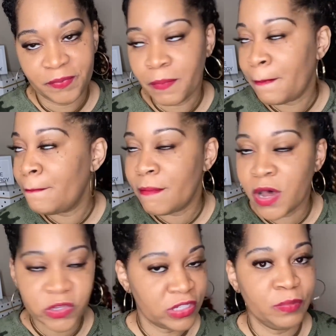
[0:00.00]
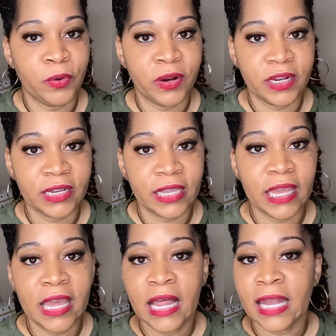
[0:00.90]
Most importantly.
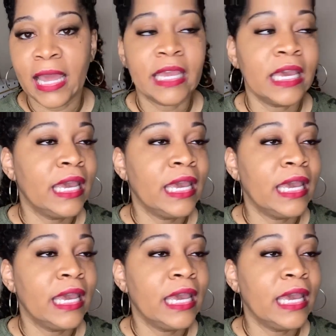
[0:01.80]
Like,